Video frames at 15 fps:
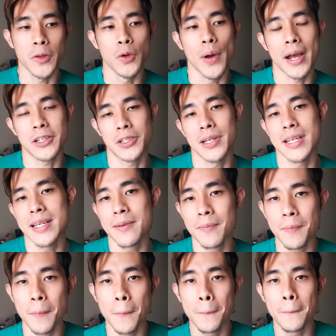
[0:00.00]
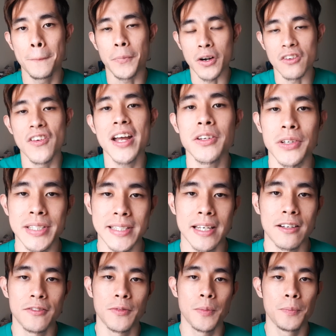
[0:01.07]
you actually prevent
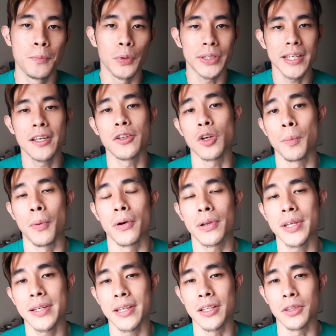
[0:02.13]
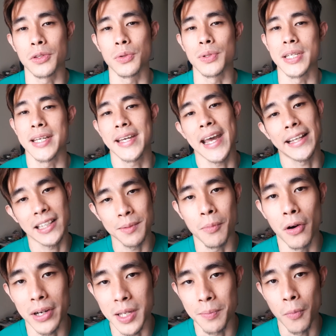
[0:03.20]
yourself putting in your body into the
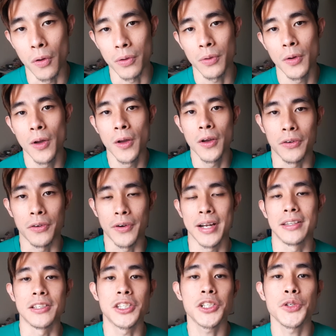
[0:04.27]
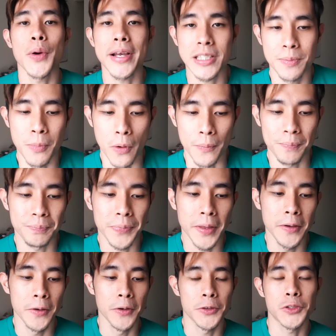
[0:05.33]
catabolic mode, right? The stress mode.
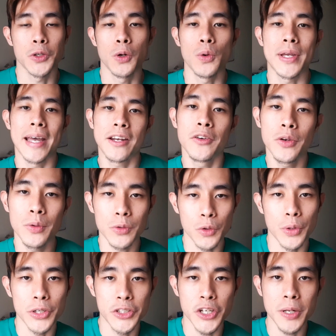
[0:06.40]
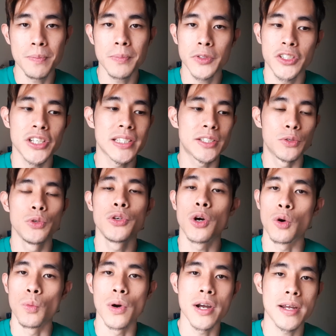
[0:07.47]
So get into the gym, just do
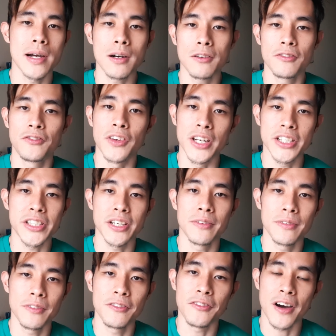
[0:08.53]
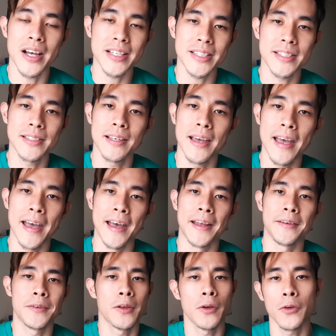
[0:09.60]
your workout, finish it fast,
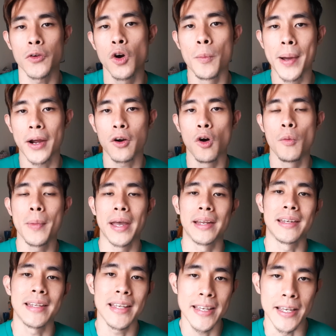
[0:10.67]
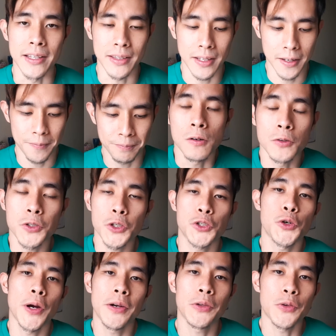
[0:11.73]
and go back home and eat. Also
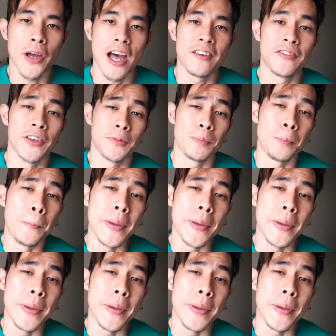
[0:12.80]
try not to have a